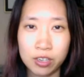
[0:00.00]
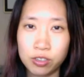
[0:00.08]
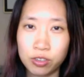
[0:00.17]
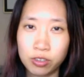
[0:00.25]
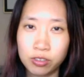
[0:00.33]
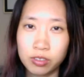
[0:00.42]

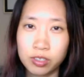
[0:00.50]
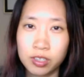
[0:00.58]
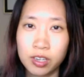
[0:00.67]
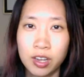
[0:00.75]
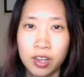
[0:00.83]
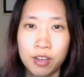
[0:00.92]
Strong's
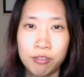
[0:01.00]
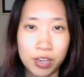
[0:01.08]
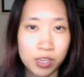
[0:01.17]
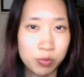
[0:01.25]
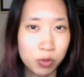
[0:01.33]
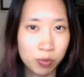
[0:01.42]

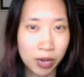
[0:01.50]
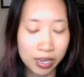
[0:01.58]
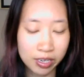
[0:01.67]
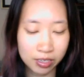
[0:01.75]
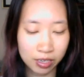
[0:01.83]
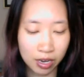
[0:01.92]
Facebook
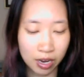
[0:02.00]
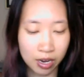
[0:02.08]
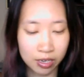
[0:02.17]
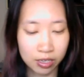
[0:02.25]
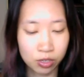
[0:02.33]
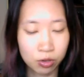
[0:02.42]
page, and it's